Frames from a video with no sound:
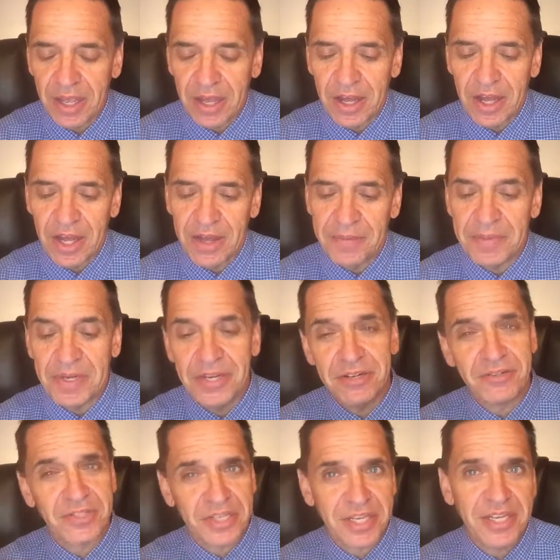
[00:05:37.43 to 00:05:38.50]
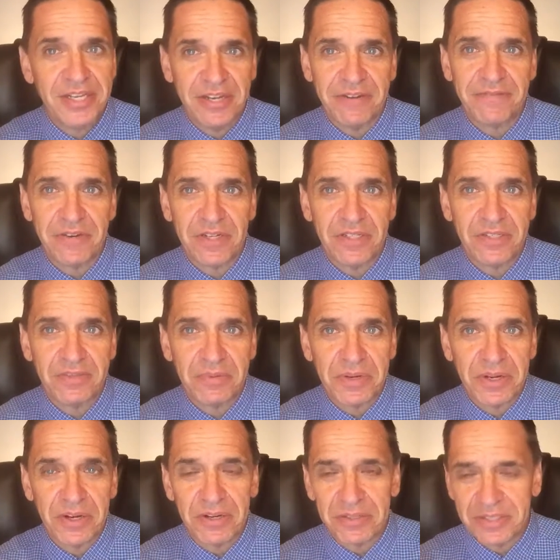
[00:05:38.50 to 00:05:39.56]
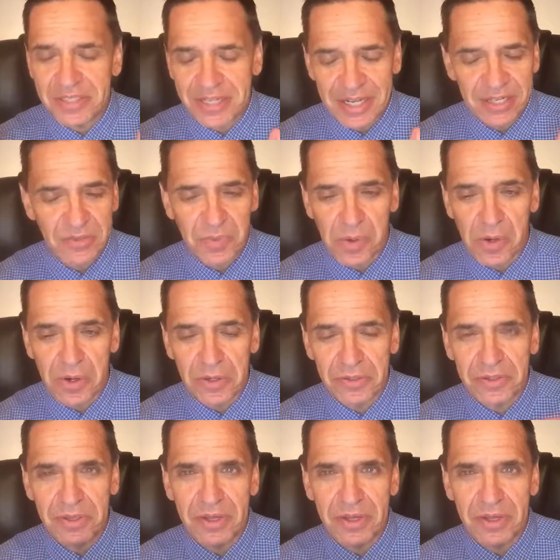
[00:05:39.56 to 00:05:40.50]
And here's a key difference. You know, today's world,